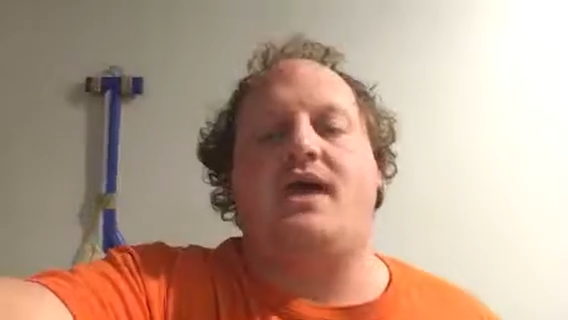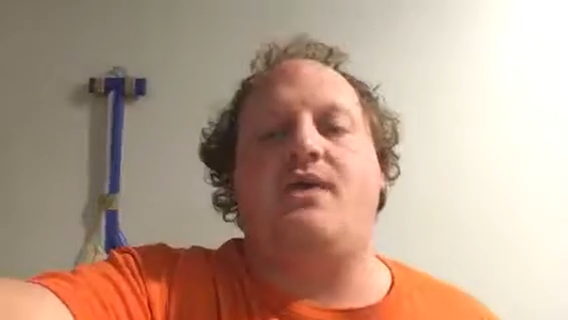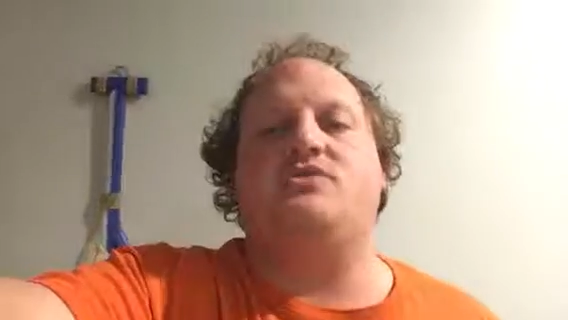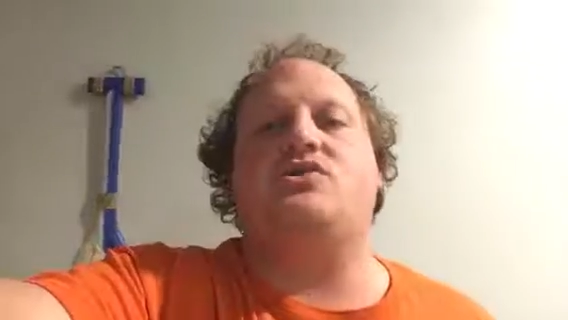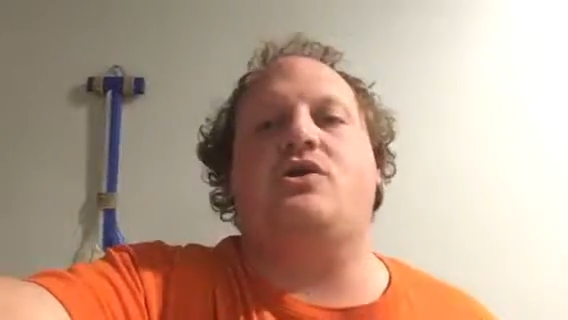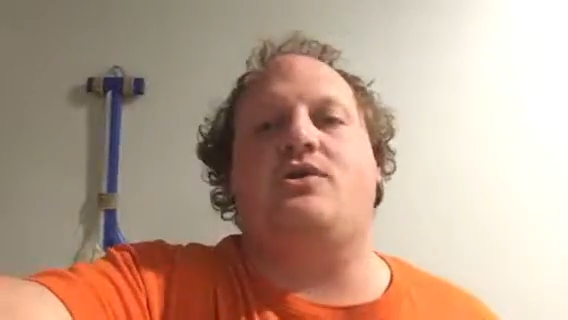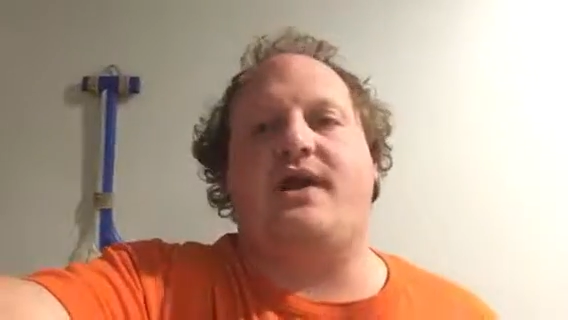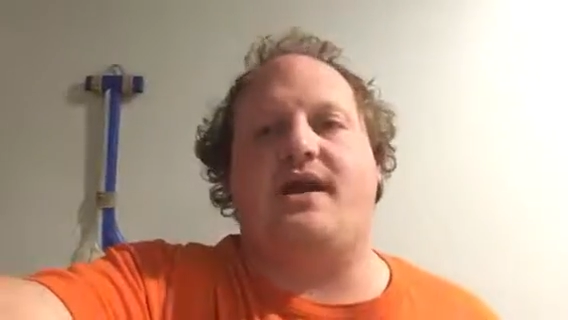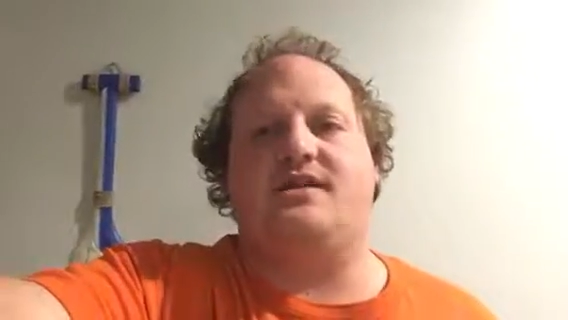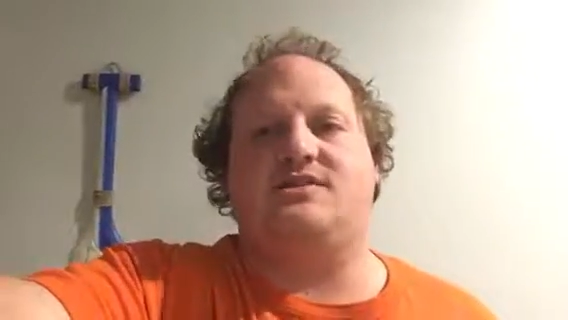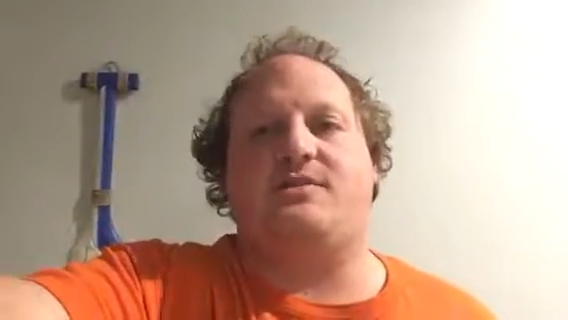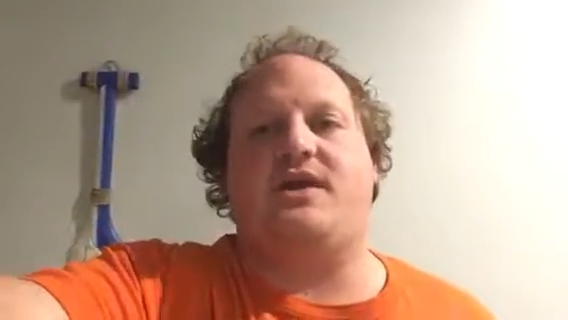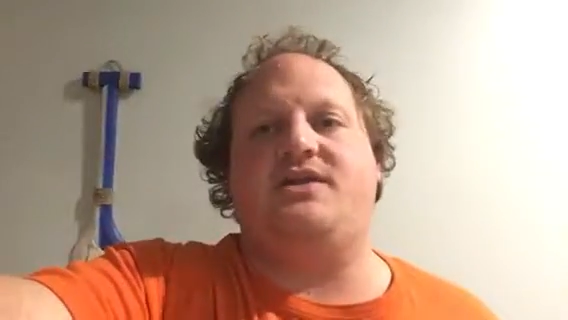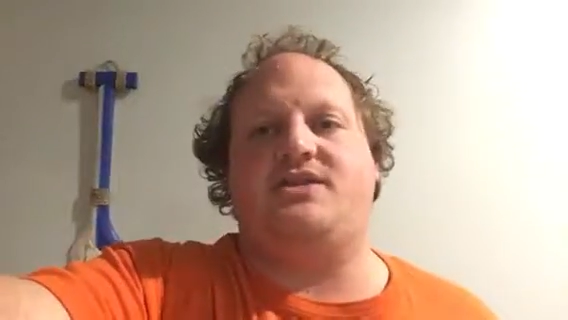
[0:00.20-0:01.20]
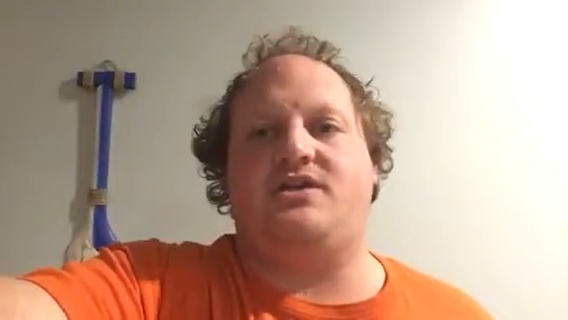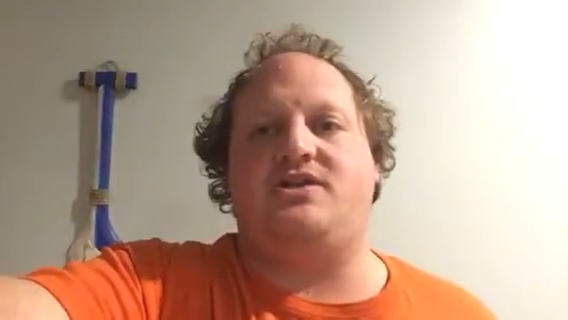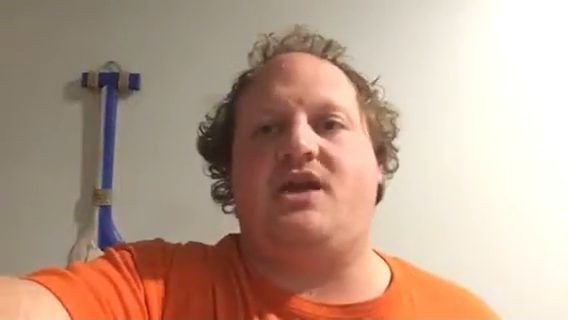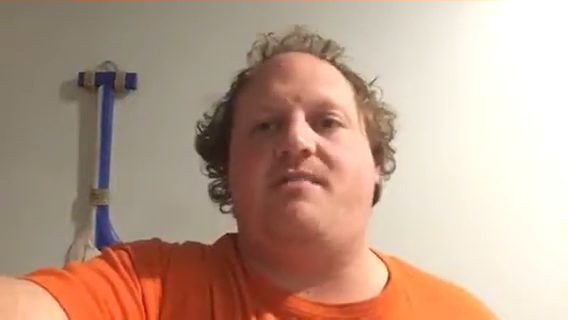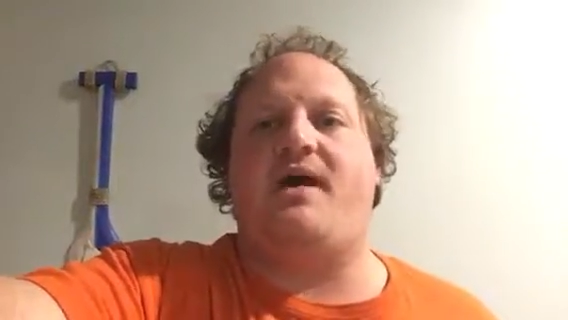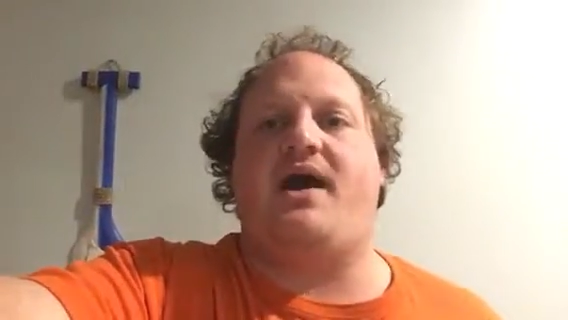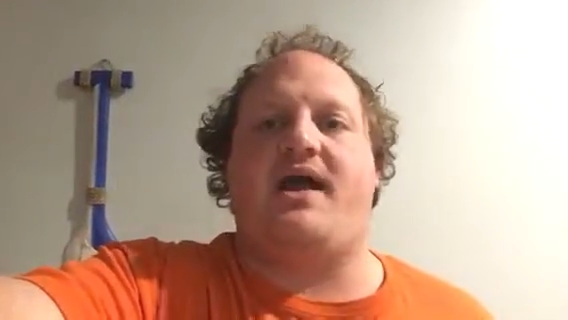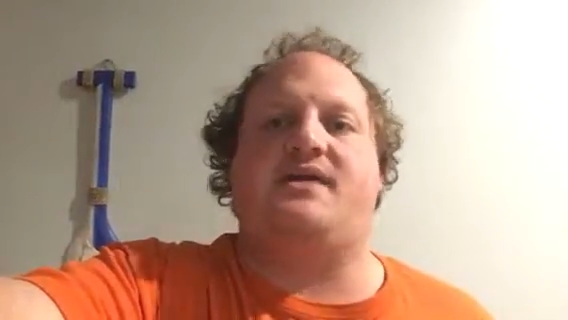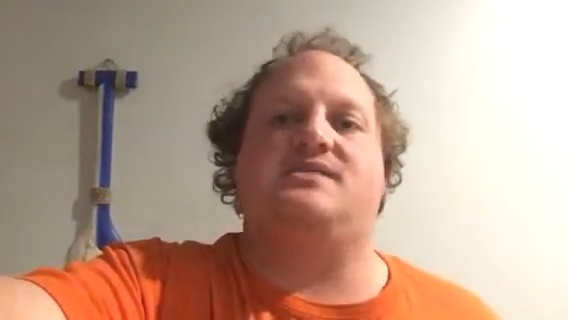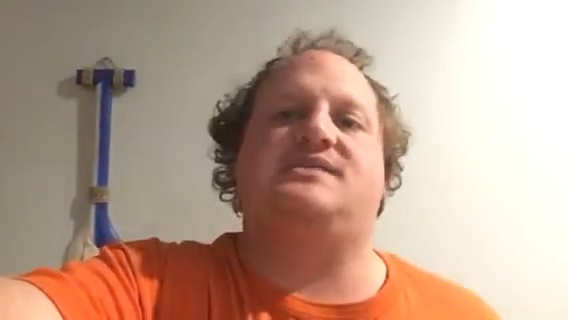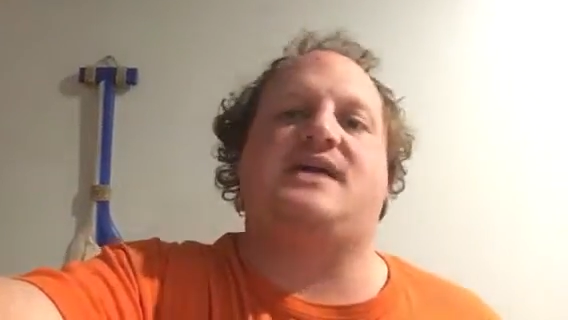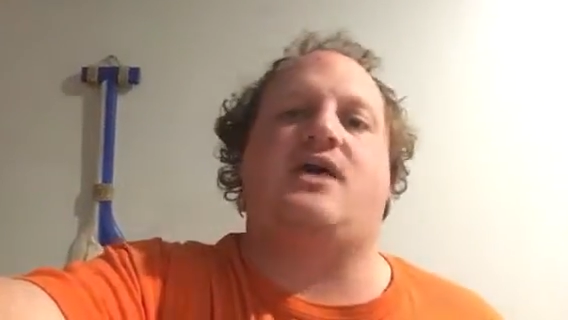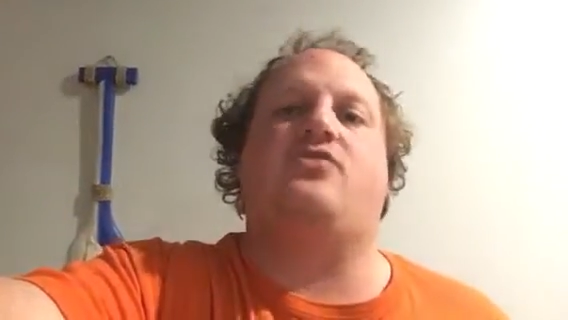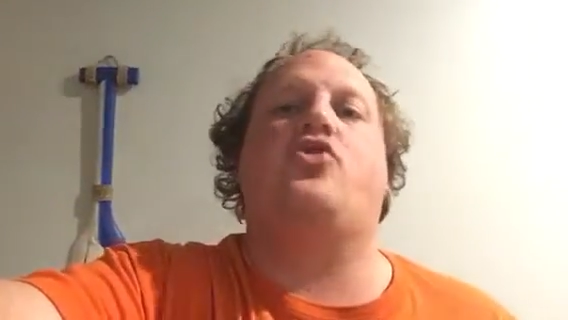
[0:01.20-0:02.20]
Hey, what's going on, guys? I'm going to talk to you about how
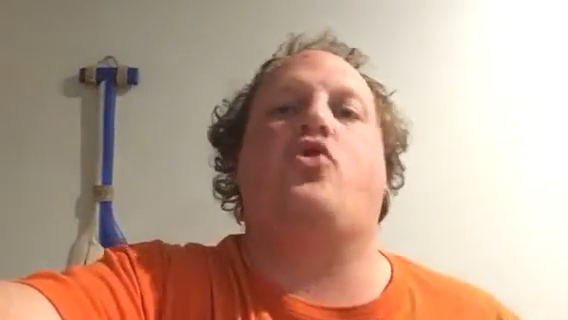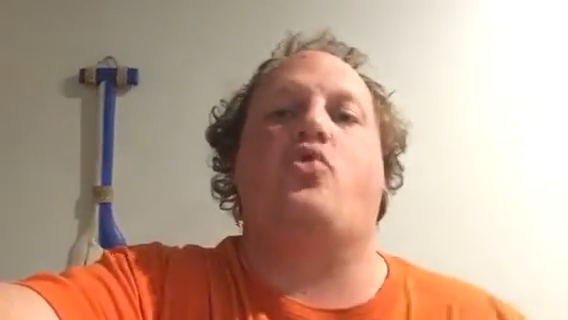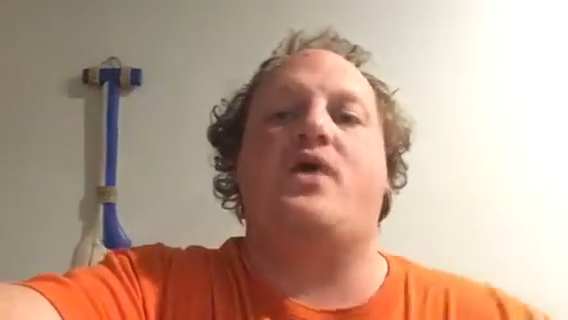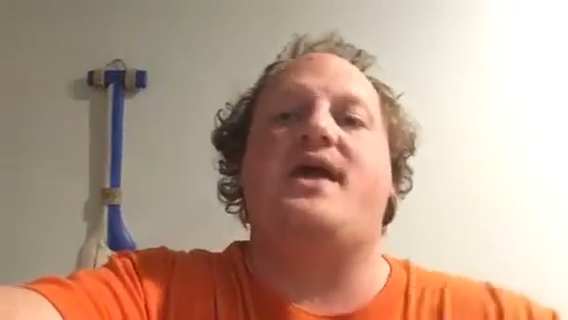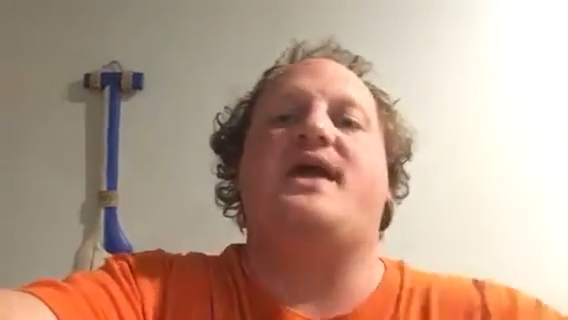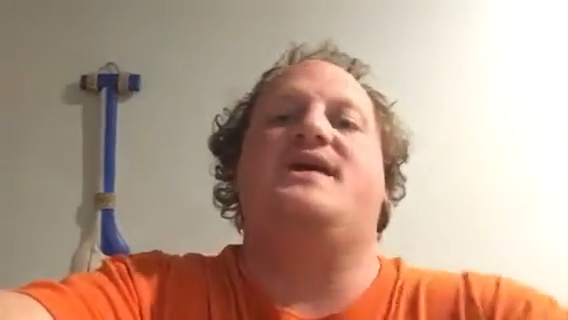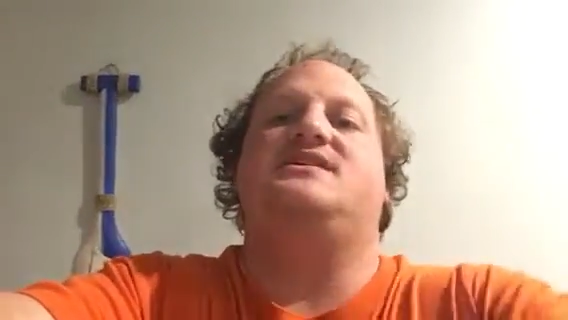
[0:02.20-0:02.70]
South Korea